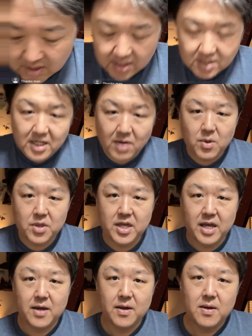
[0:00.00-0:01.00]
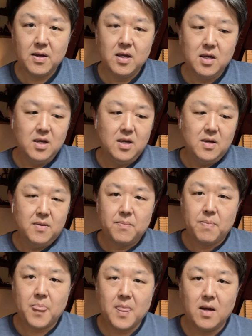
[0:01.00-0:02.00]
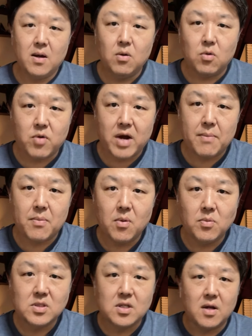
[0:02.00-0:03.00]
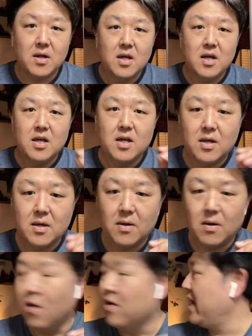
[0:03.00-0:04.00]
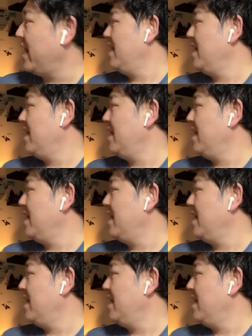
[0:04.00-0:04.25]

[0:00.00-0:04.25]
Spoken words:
say one thing. Oh crap, almost. Okay,